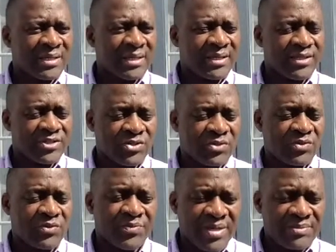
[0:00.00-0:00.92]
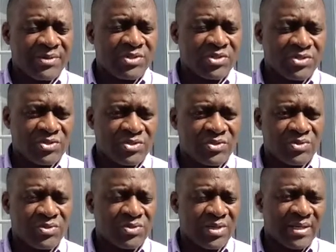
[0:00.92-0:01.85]
Uh, so we'll be able
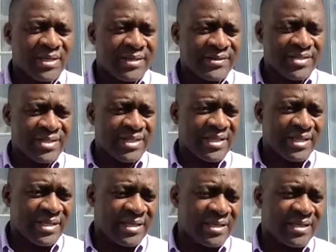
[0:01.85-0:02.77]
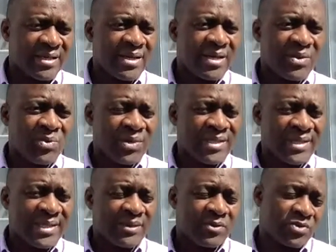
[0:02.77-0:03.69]
to uh, say what
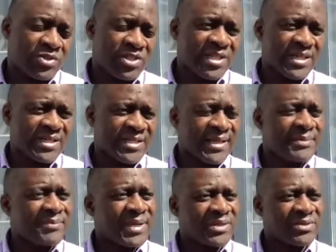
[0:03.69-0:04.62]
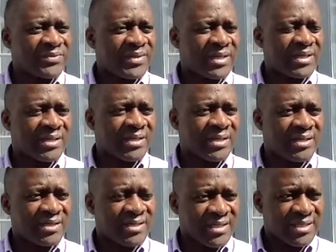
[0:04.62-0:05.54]
they or to judge the impact of
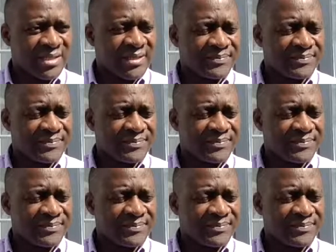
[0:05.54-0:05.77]
ART,